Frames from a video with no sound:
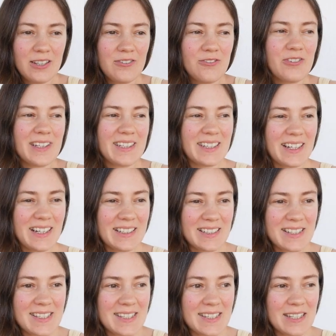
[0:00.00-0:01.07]

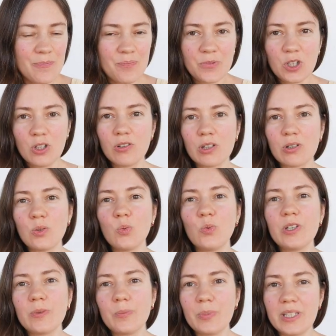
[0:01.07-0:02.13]
vitality, overall
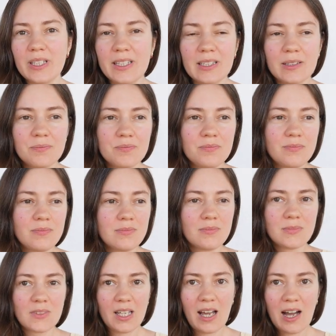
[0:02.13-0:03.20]
well-being,
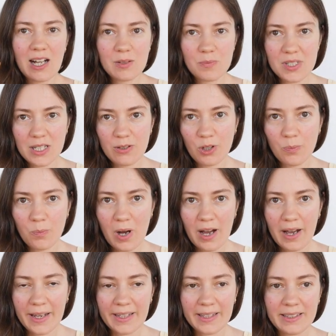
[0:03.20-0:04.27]
calms our
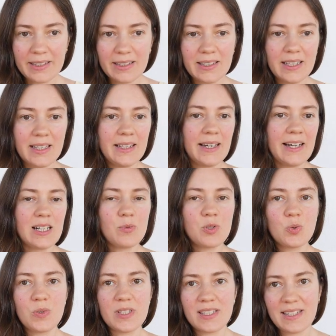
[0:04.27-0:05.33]
mind,
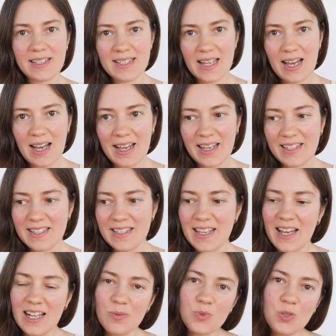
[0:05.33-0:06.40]
helps with anxiety,
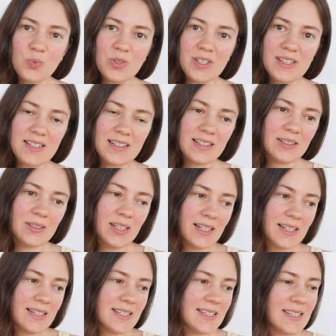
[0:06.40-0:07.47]
helps with
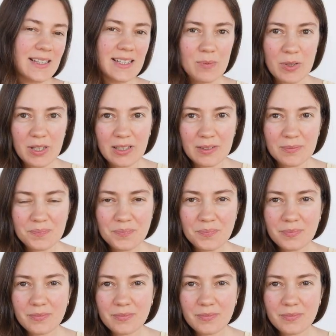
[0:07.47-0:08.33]
sleeping